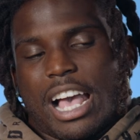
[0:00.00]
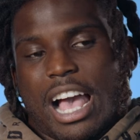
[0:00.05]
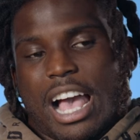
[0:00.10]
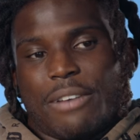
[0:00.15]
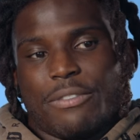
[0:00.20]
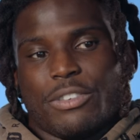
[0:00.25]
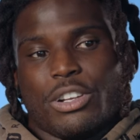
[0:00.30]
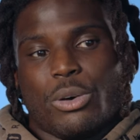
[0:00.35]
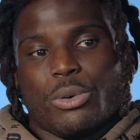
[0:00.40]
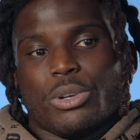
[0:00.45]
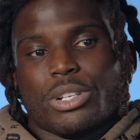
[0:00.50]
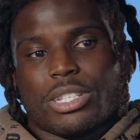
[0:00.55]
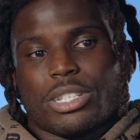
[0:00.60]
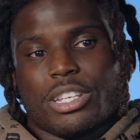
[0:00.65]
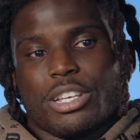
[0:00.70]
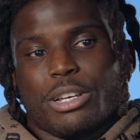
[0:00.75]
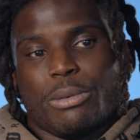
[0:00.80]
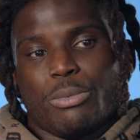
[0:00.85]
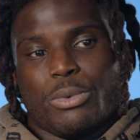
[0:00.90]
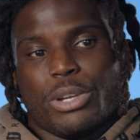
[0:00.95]
I've noticed
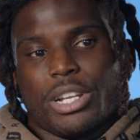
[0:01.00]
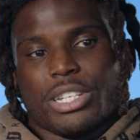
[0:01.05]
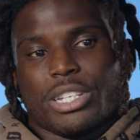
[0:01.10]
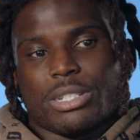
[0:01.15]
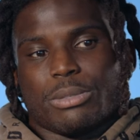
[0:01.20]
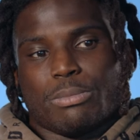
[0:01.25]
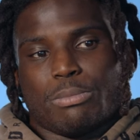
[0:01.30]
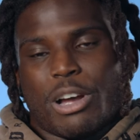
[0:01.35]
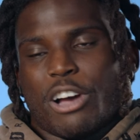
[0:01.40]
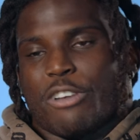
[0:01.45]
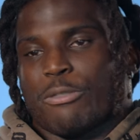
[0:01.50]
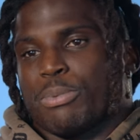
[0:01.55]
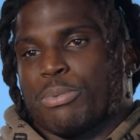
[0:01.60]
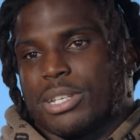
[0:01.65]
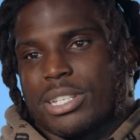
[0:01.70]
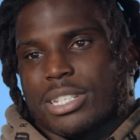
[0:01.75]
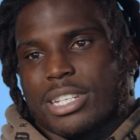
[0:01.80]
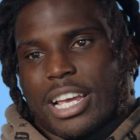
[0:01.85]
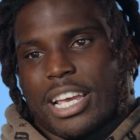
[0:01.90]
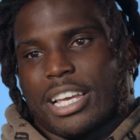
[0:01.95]
him with his
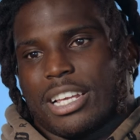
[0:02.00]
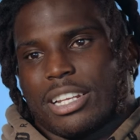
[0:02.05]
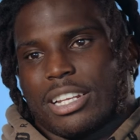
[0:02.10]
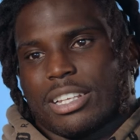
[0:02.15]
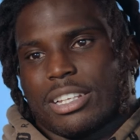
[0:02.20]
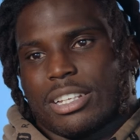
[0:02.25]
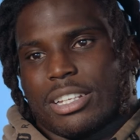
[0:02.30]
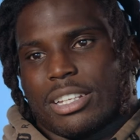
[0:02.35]
mouthpiece dangling.